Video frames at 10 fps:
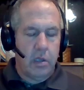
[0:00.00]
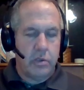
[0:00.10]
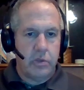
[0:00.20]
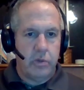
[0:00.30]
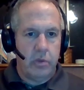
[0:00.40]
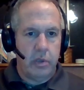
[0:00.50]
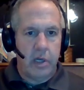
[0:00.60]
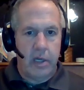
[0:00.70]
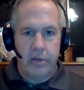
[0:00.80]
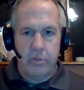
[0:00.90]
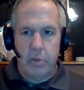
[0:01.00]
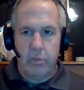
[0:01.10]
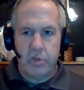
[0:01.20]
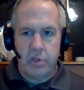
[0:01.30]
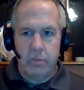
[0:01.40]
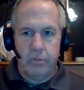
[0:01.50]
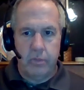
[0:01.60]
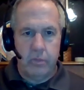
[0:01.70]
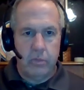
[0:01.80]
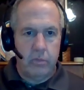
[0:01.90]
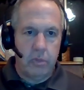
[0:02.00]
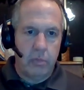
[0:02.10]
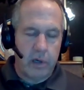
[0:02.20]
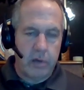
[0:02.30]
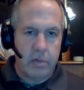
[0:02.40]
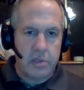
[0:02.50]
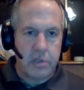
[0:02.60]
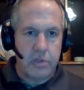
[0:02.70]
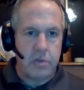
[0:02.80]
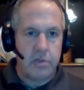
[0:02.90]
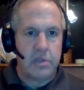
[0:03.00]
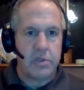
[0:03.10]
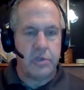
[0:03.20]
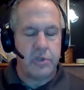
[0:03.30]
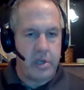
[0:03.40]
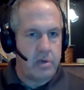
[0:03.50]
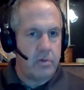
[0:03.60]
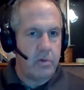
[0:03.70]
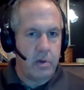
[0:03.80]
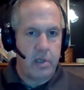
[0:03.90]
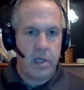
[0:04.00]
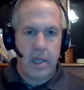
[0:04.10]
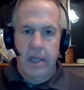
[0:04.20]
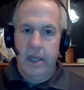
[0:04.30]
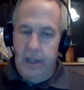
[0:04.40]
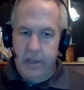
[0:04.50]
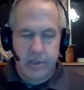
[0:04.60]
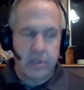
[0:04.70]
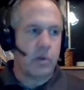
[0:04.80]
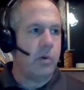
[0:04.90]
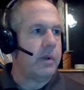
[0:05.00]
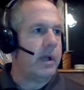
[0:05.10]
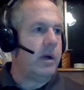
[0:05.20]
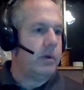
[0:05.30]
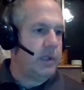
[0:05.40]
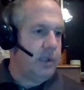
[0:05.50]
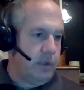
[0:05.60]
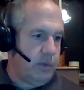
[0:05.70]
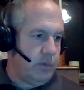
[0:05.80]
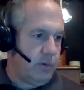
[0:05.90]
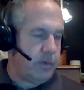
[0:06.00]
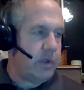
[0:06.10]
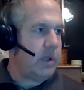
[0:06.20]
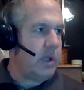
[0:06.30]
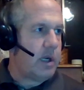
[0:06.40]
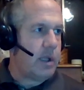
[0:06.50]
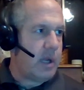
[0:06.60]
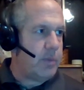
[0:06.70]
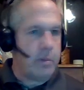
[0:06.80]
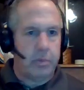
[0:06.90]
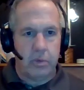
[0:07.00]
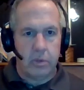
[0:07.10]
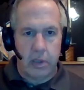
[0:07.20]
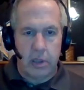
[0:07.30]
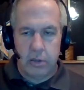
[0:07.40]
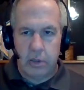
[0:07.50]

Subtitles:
the membership. Part of the reason of doing this in January is it's cold out, and hopefully not a lot of people are